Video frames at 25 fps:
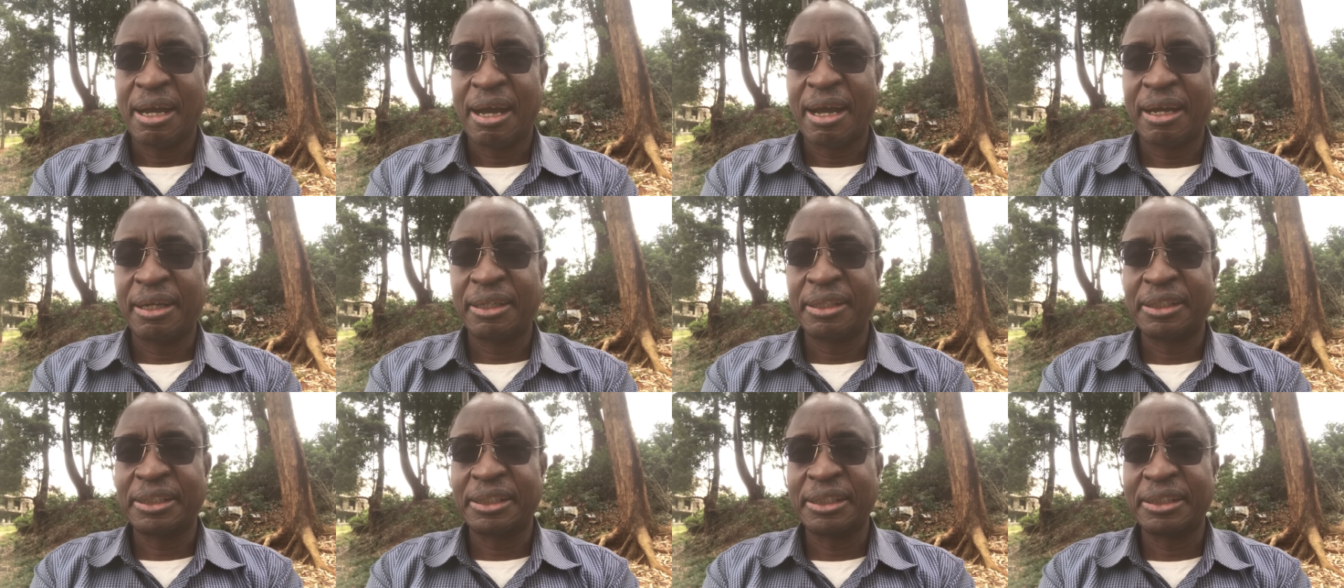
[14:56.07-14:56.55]

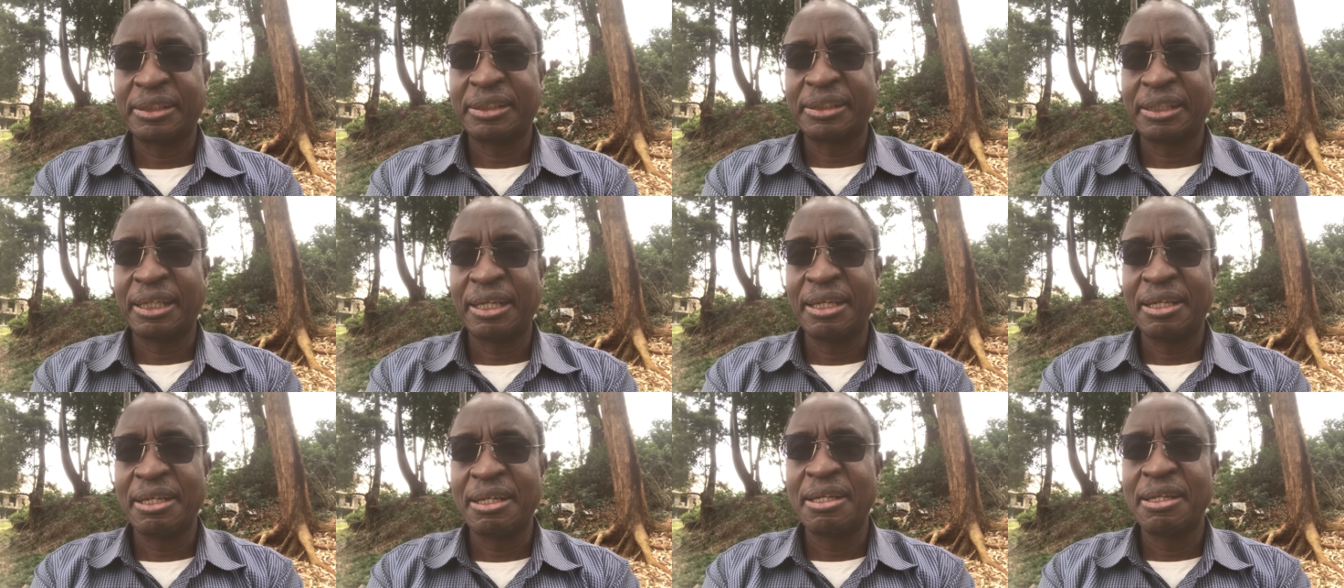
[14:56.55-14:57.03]
And she
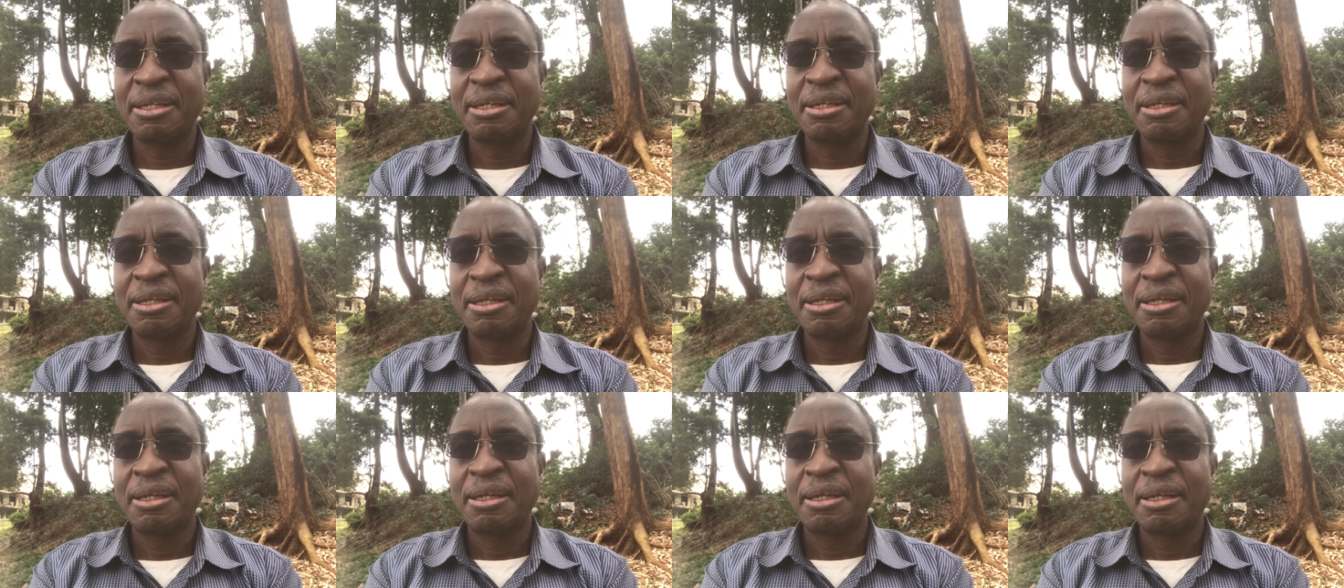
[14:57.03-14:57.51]
said,
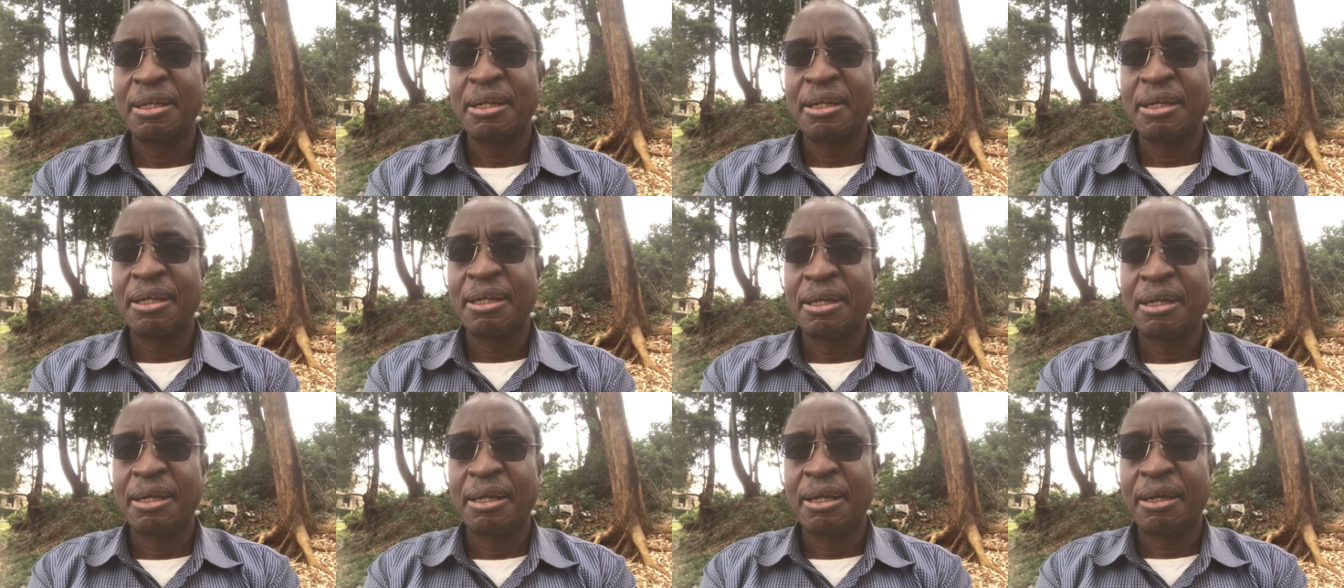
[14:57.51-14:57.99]

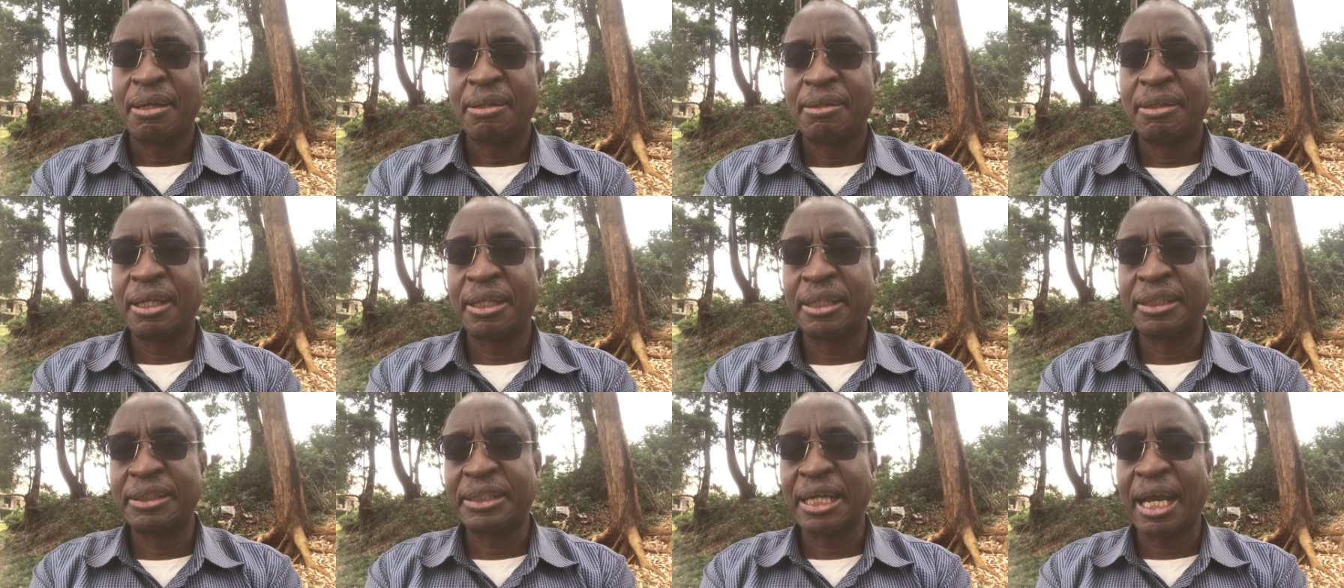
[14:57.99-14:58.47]

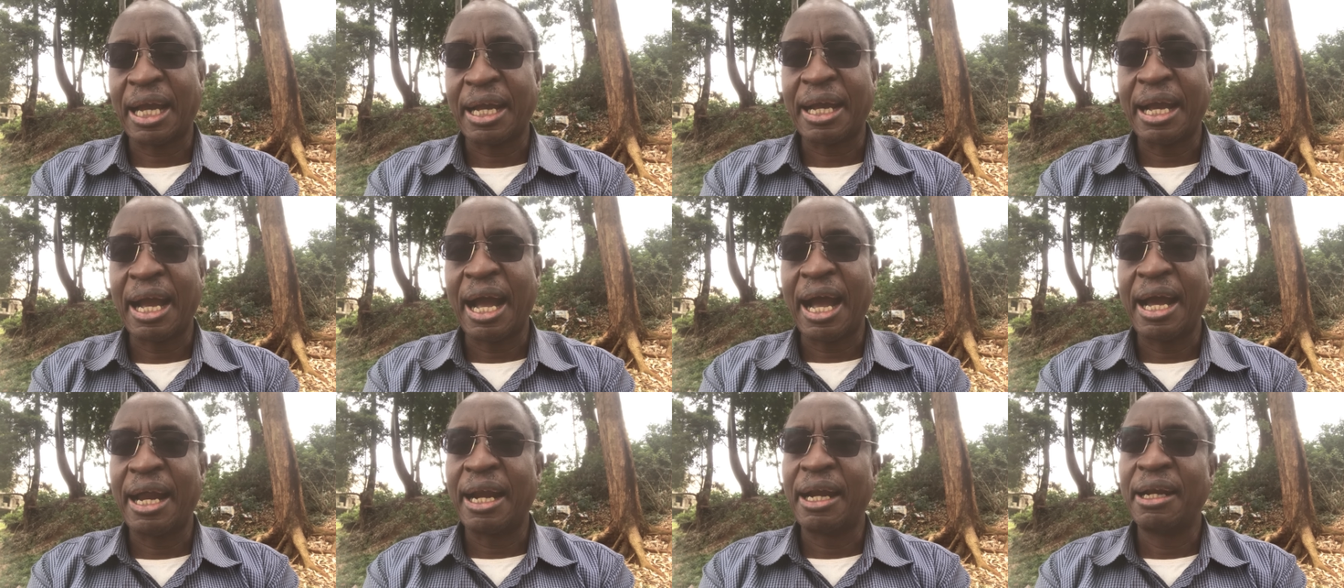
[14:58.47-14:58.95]
There is a
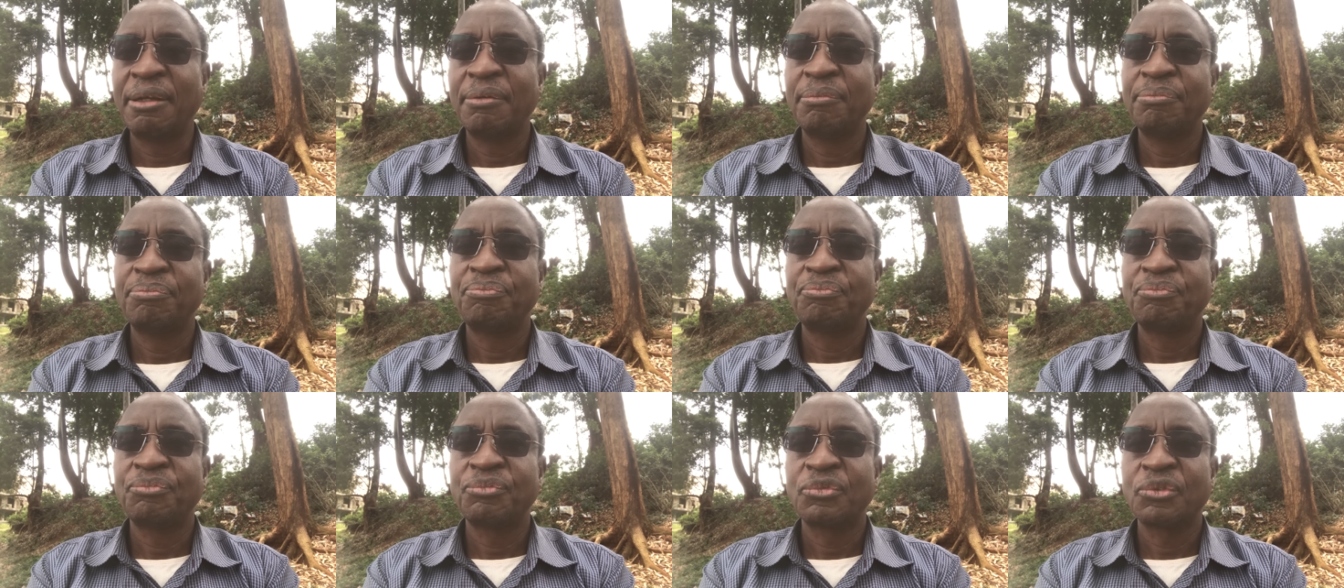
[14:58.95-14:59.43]
girl
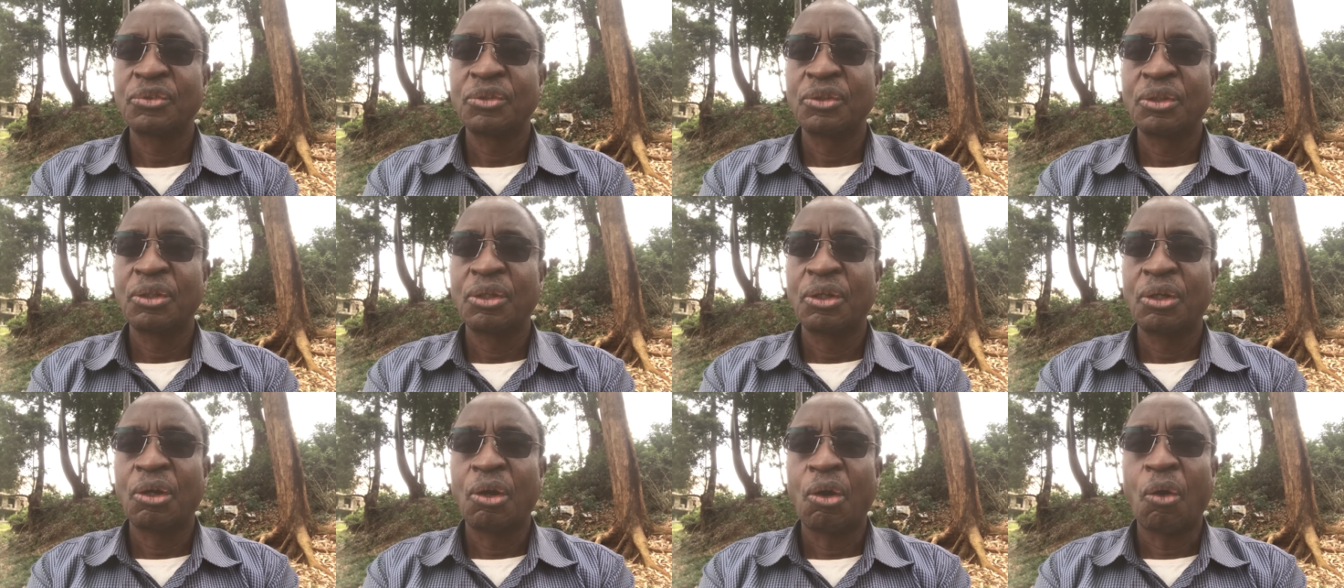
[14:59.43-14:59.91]

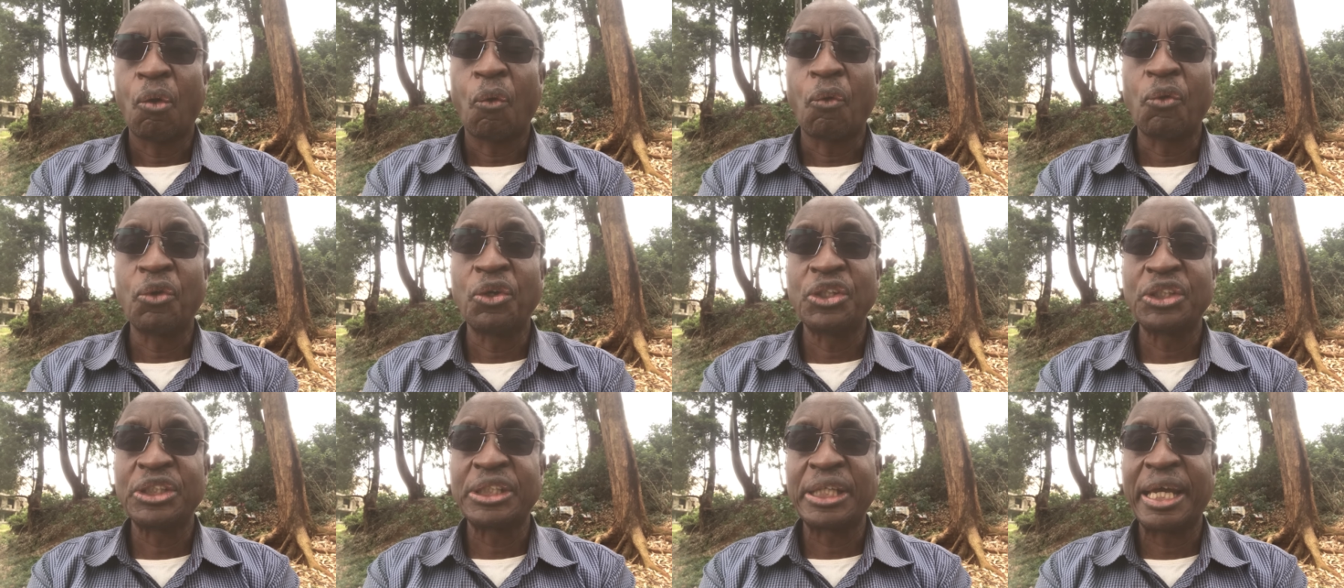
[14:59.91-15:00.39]

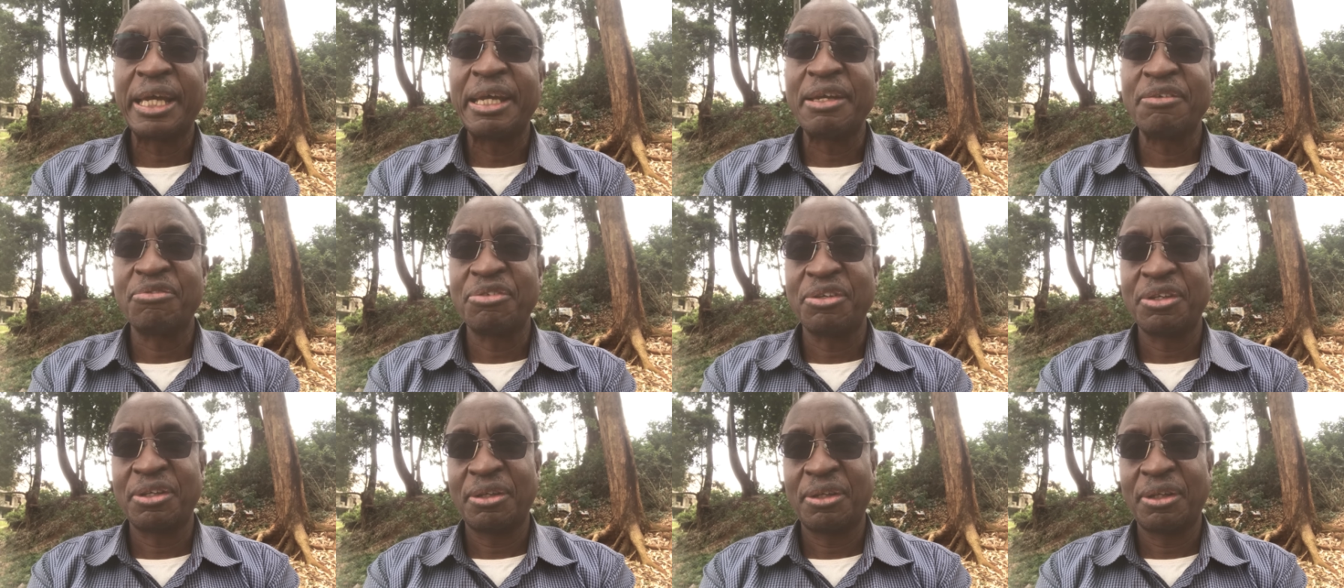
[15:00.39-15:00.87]
who is
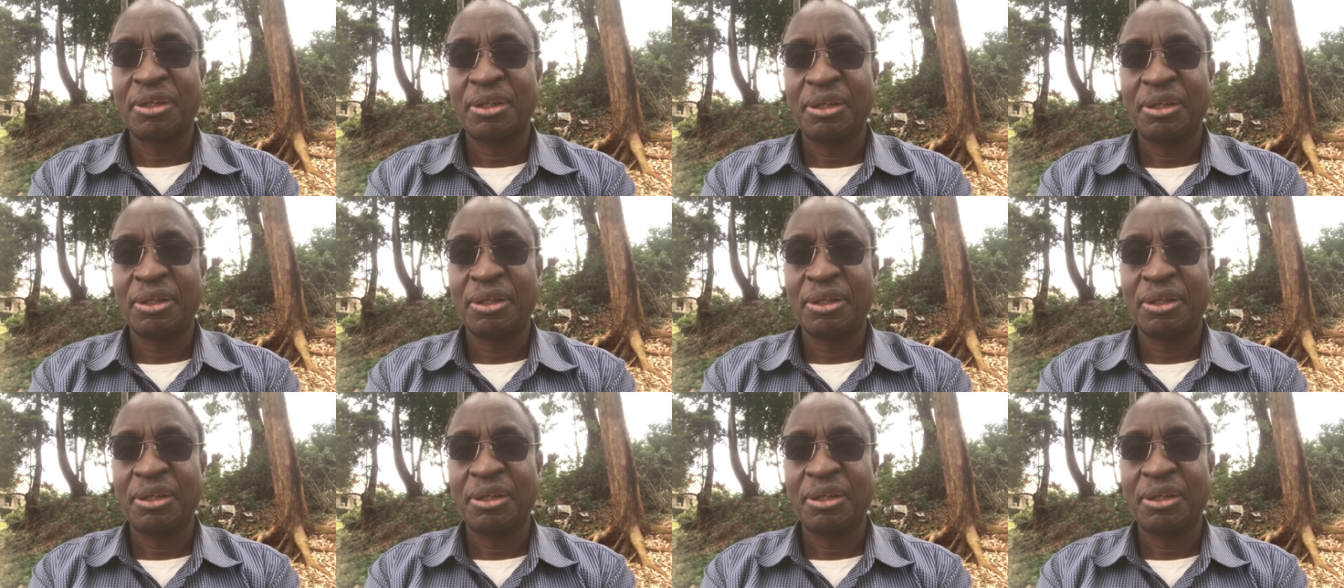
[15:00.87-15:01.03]
heavy.